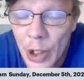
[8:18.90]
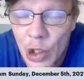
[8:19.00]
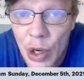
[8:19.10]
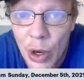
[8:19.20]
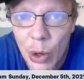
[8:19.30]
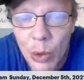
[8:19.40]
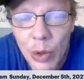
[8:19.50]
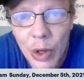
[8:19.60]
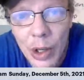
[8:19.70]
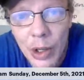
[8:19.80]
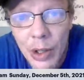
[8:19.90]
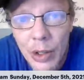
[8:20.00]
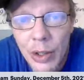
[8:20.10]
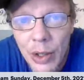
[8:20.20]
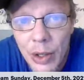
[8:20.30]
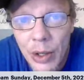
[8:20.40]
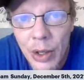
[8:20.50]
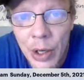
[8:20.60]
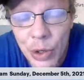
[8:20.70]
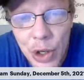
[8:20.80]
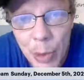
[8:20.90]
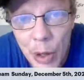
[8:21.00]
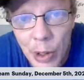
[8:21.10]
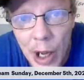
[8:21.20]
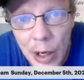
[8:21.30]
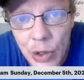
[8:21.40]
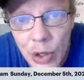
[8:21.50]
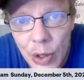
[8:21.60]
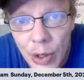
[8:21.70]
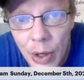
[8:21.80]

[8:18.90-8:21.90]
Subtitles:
So here's some other lies.